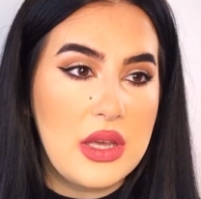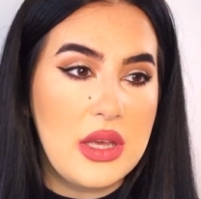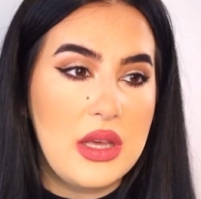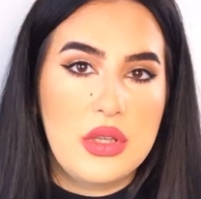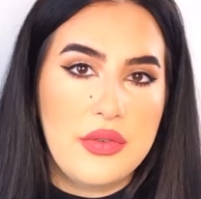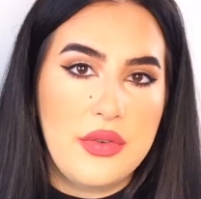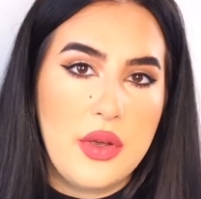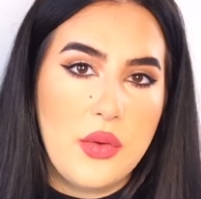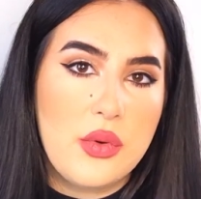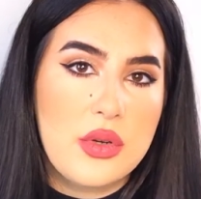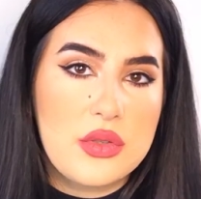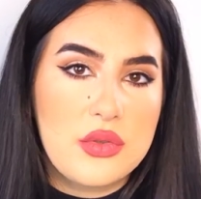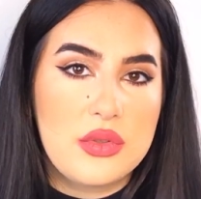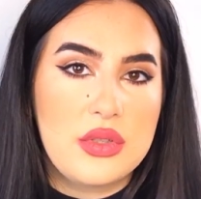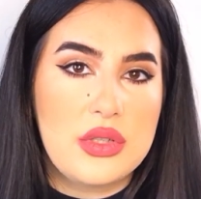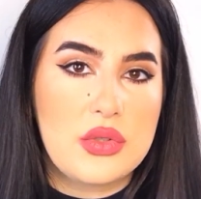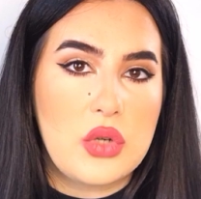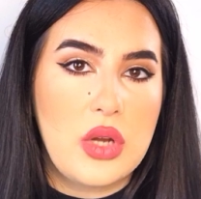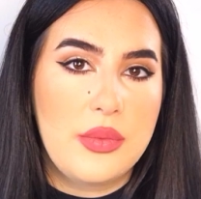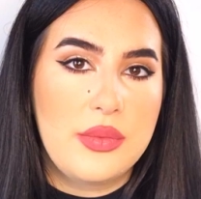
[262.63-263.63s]
If I were to
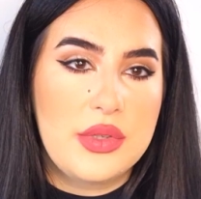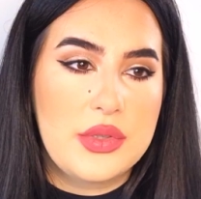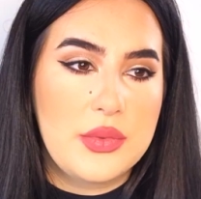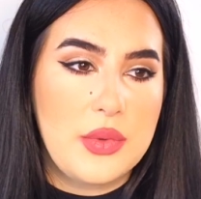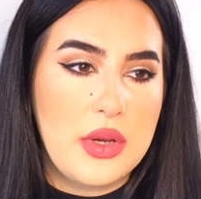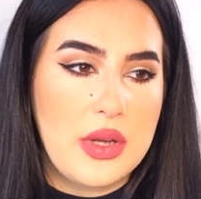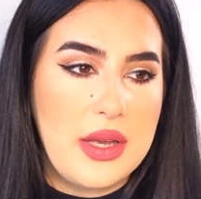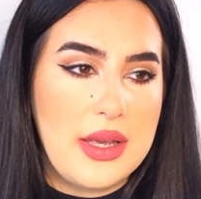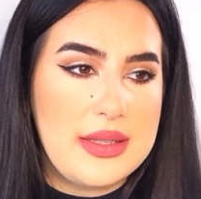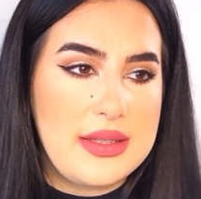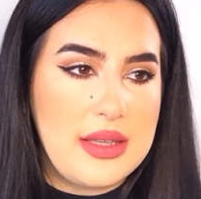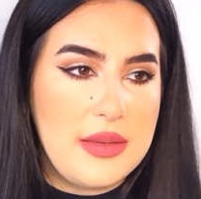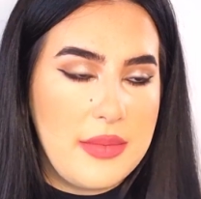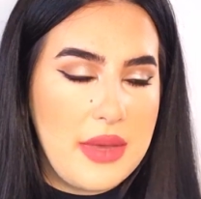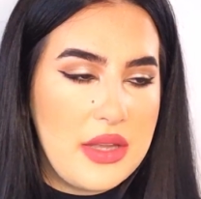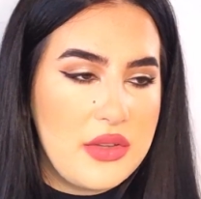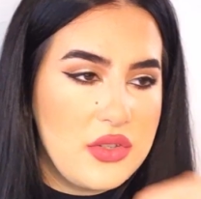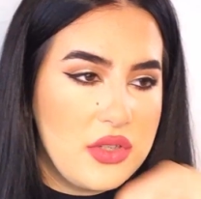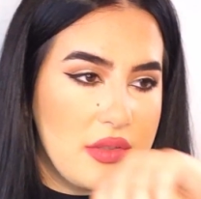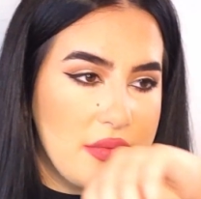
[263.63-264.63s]
describe this one, guys,
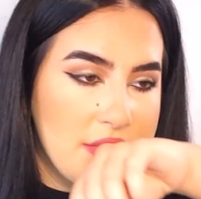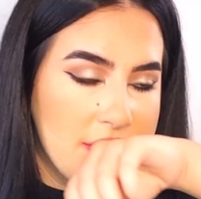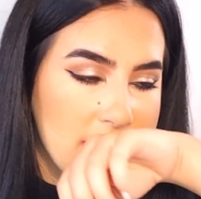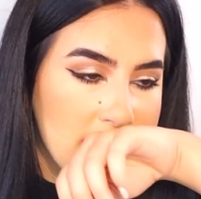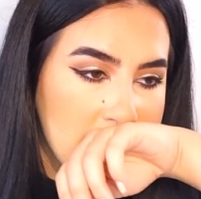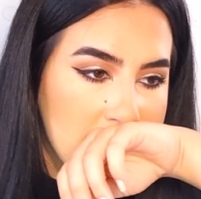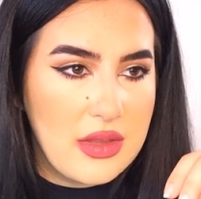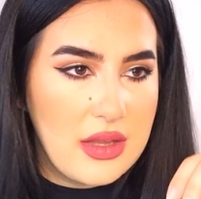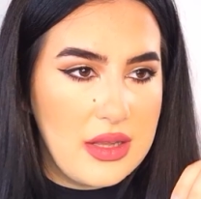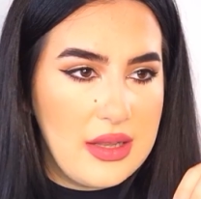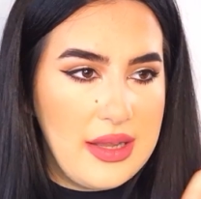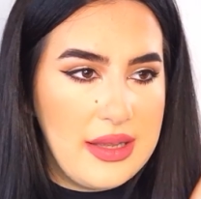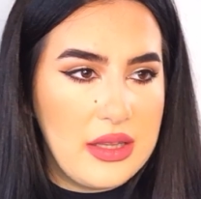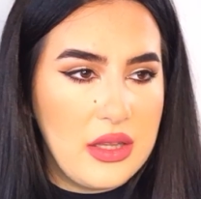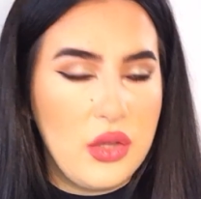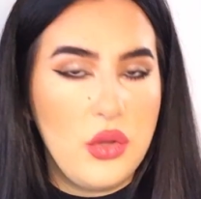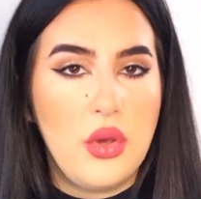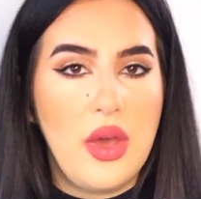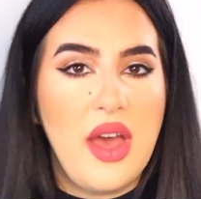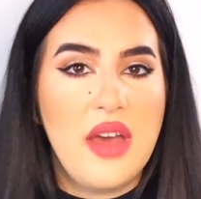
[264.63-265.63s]
imagine like
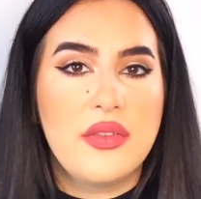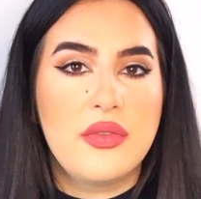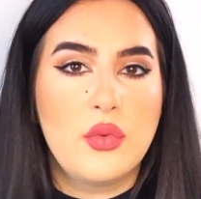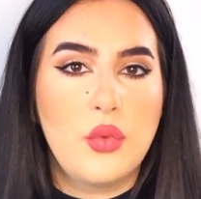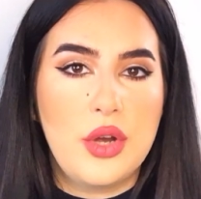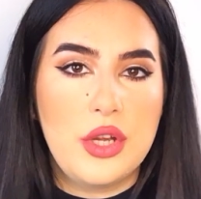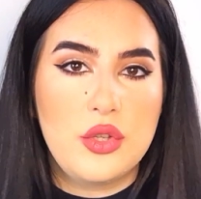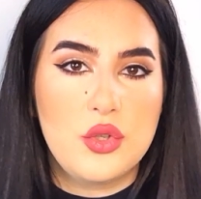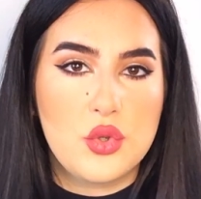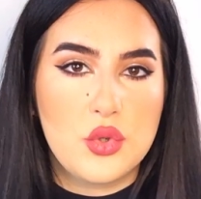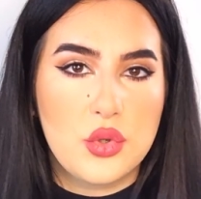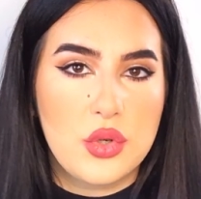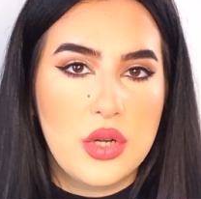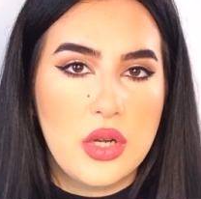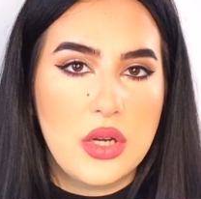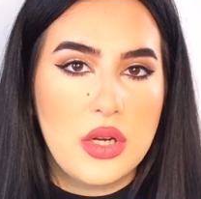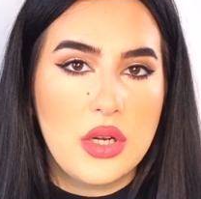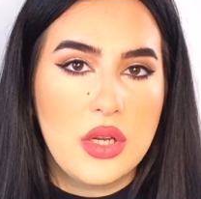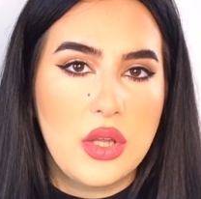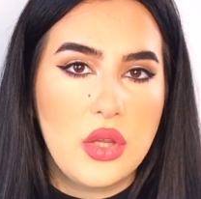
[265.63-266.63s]
you have white
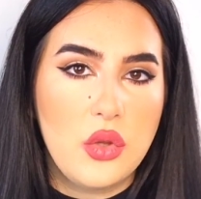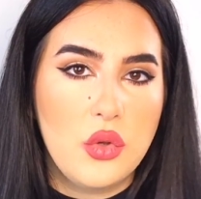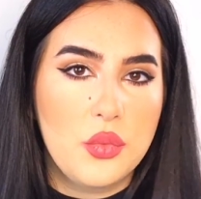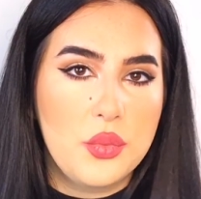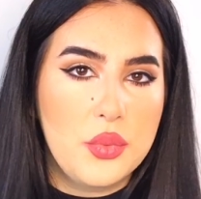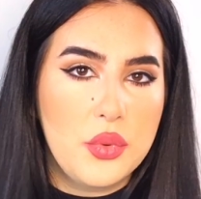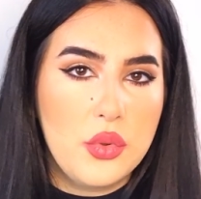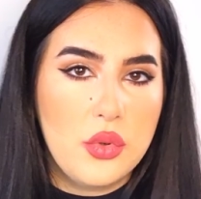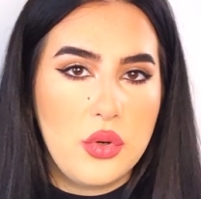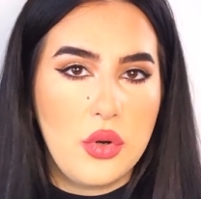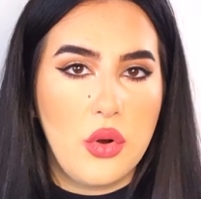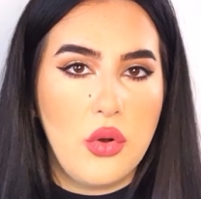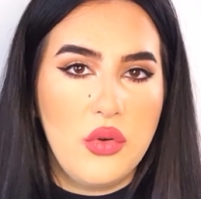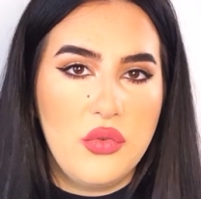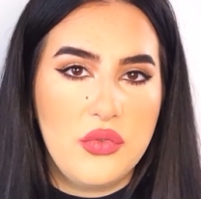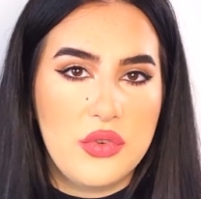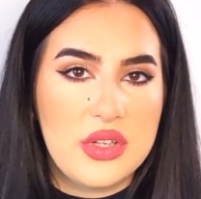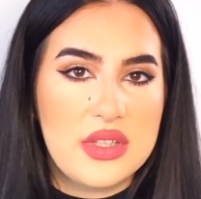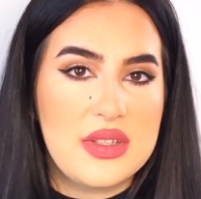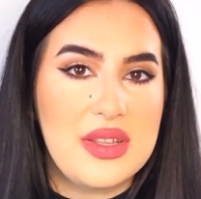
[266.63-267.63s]
sugar, you pour
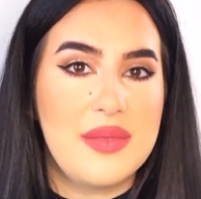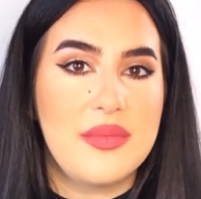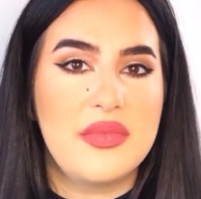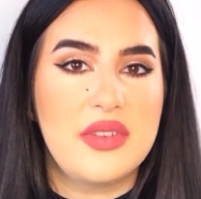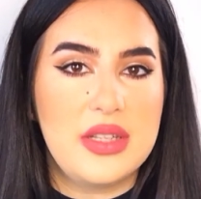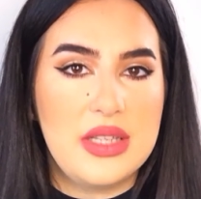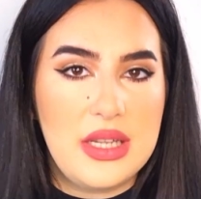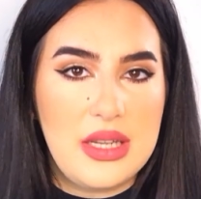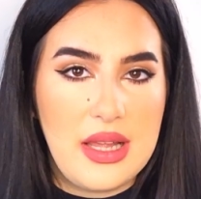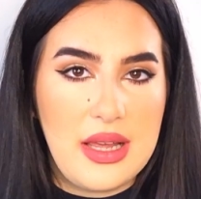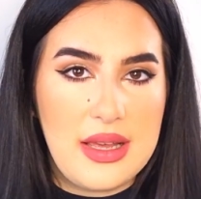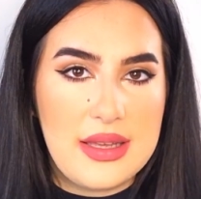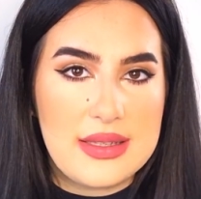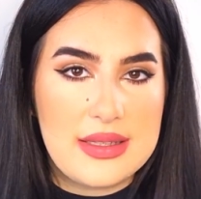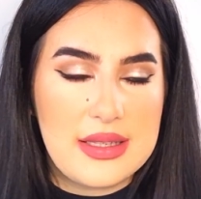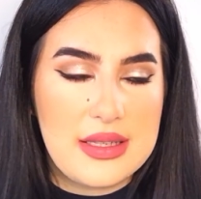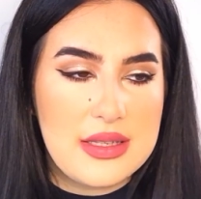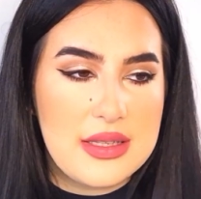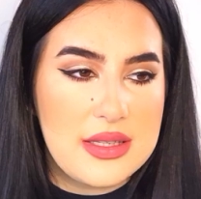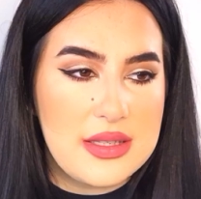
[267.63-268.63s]
over some vanilla
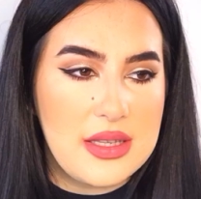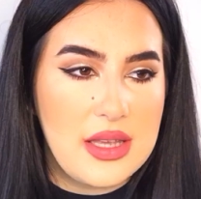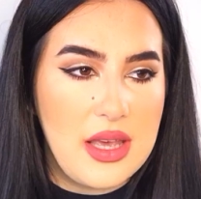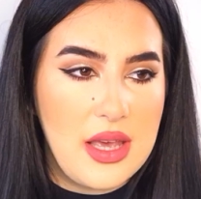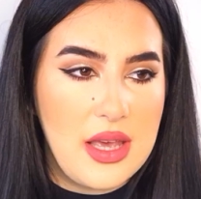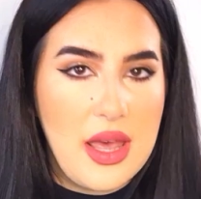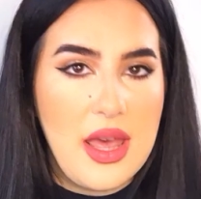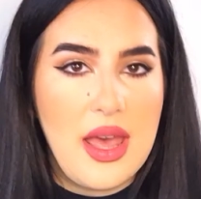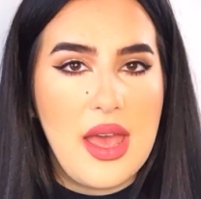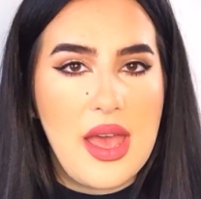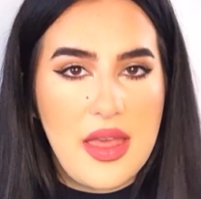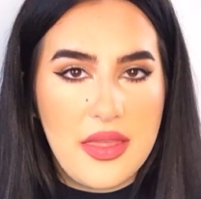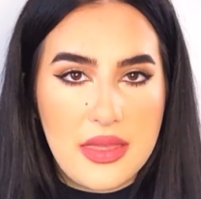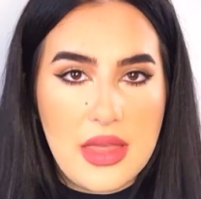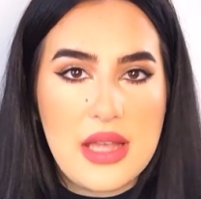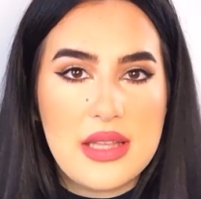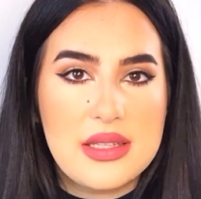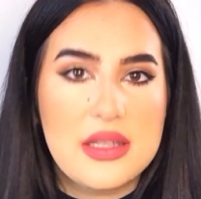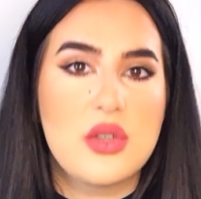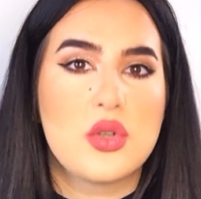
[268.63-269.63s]
essence, and
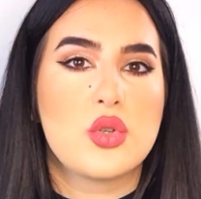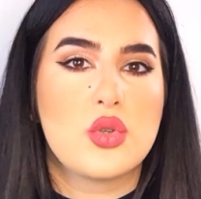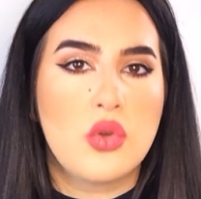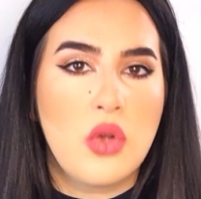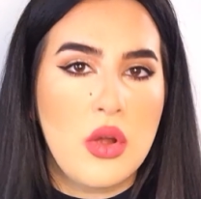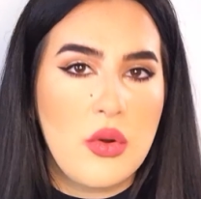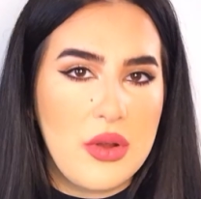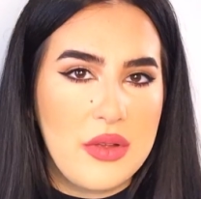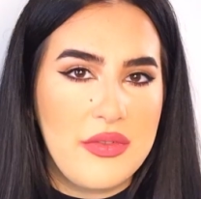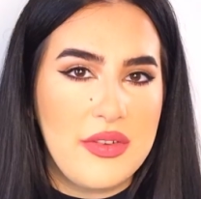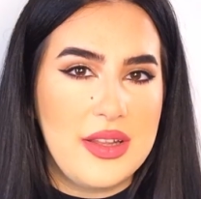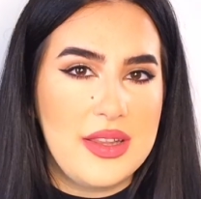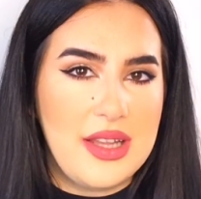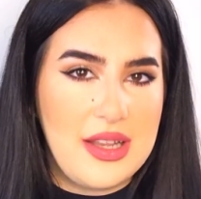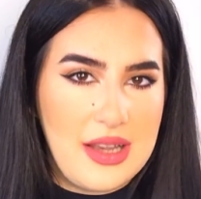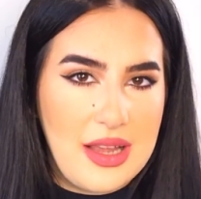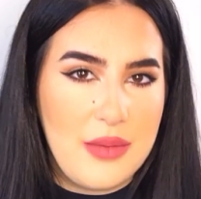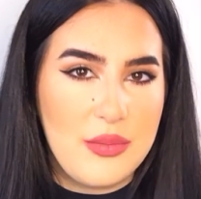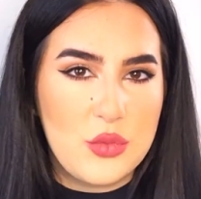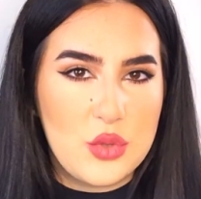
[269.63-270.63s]
that's the sugary
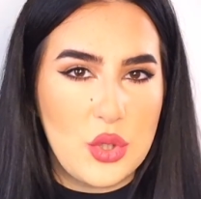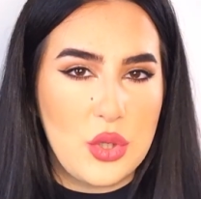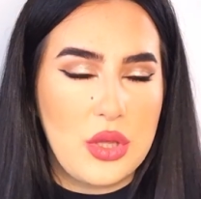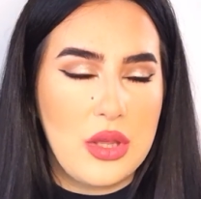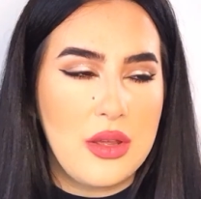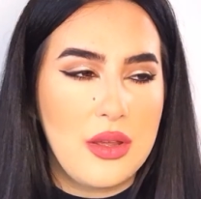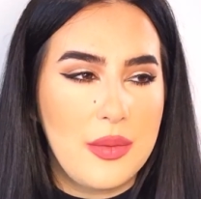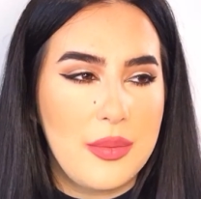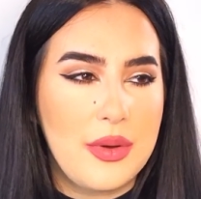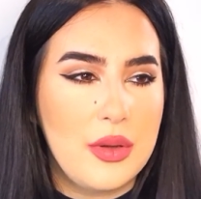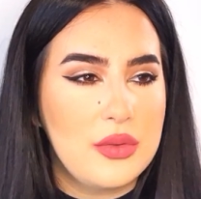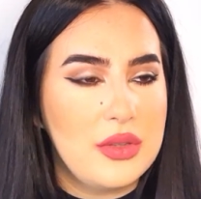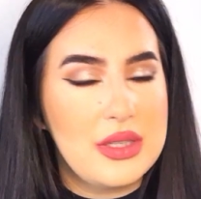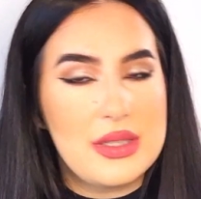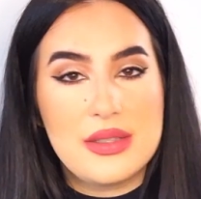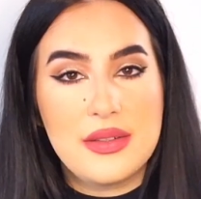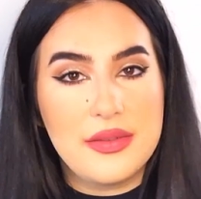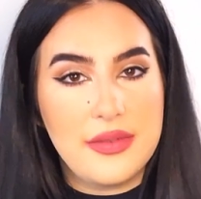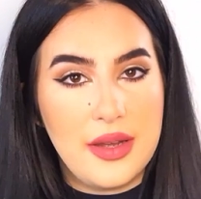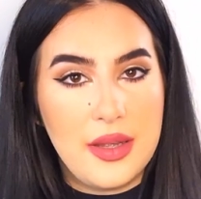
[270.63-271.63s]
vanilla I'm talking about.
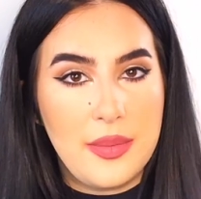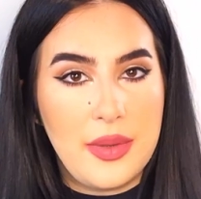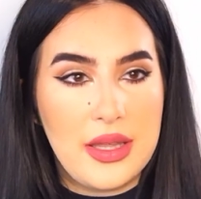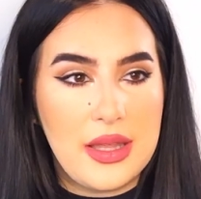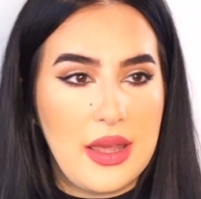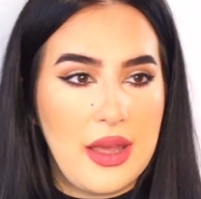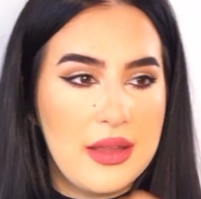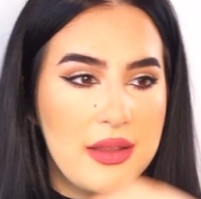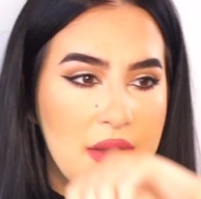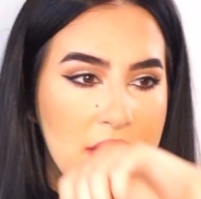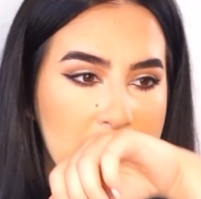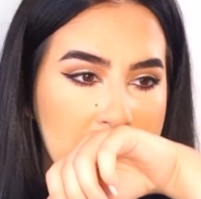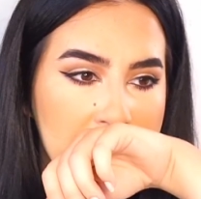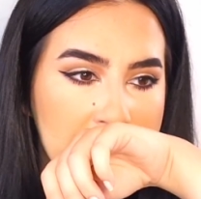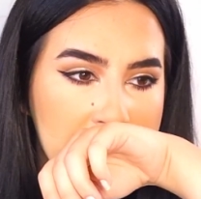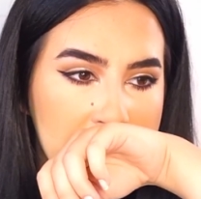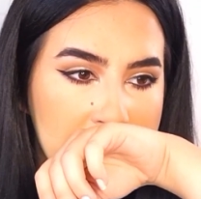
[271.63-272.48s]
That's the vibe I get.